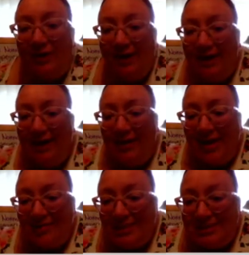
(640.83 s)
And then I'm going to
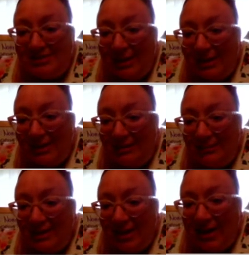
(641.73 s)
scan
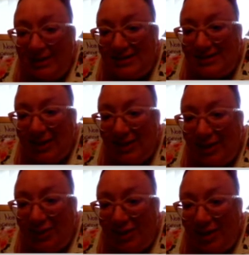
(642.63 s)
and scan
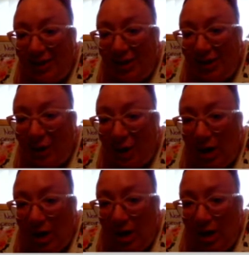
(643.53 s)
over here.
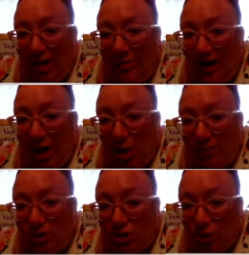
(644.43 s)
They help
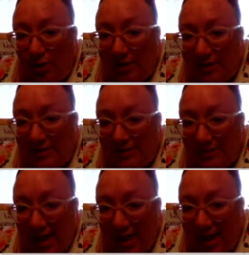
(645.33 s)
control
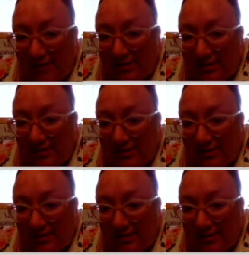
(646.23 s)
insects.